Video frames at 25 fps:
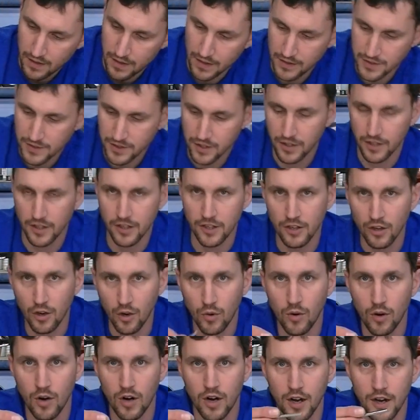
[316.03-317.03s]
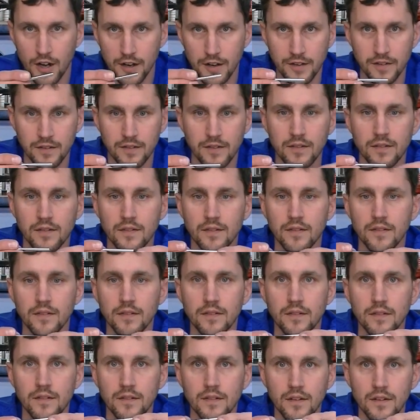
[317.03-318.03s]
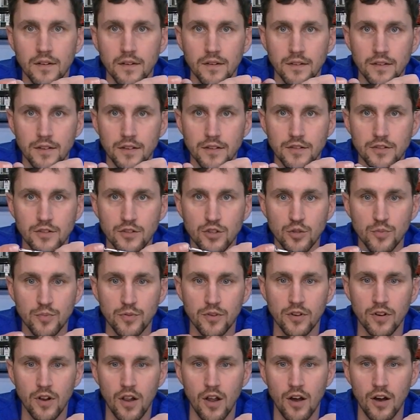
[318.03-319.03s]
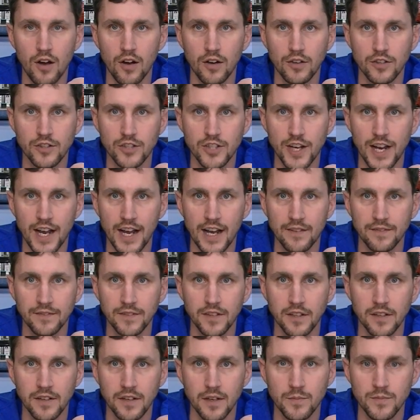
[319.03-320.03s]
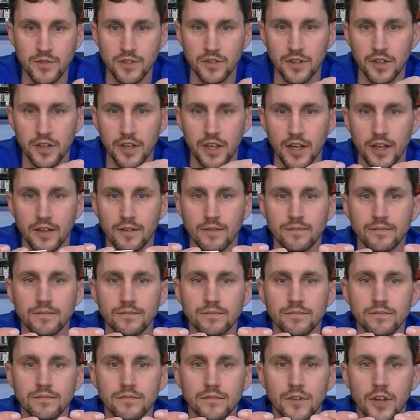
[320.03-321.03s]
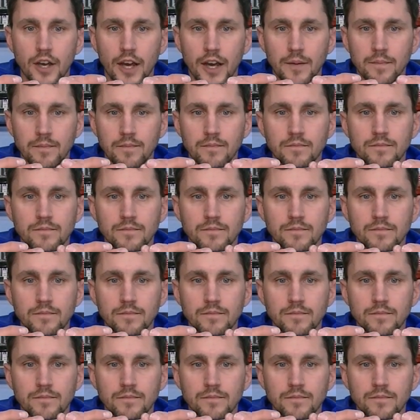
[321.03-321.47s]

is going to go on the super long shaft that comes in the kit. Okay?